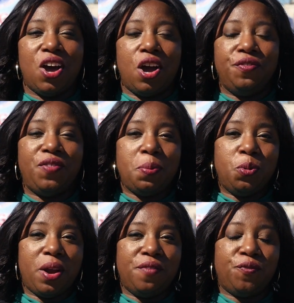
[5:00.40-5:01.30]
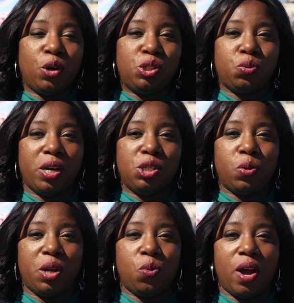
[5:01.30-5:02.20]
On February 1st,
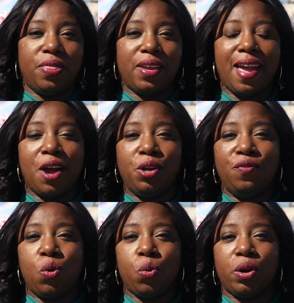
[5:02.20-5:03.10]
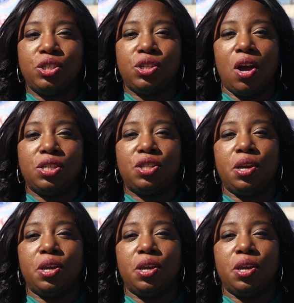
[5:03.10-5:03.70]
2021, the County of Orange launched the